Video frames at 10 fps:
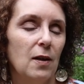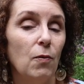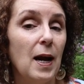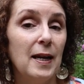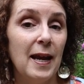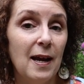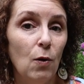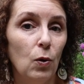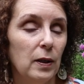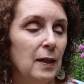And right now
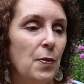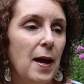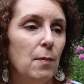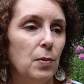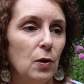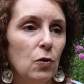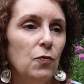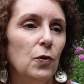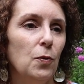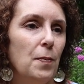we're in that
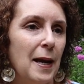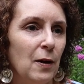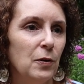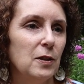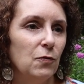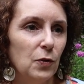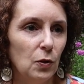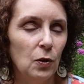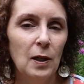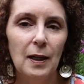beautiful,
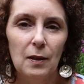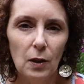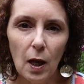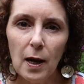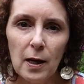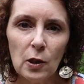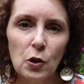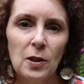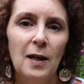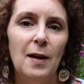bountiful,
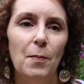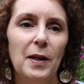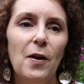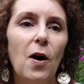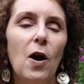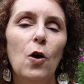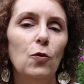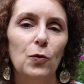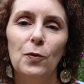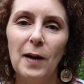lush, but not
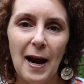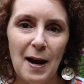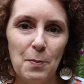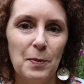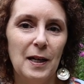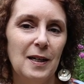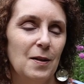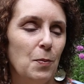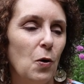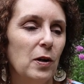overripe
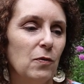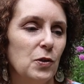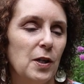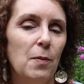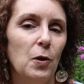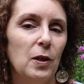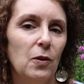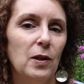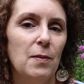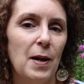part of summer
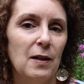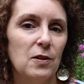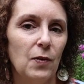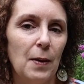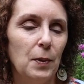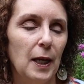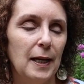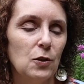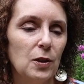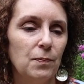here in the mountains of
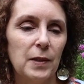Appalachia.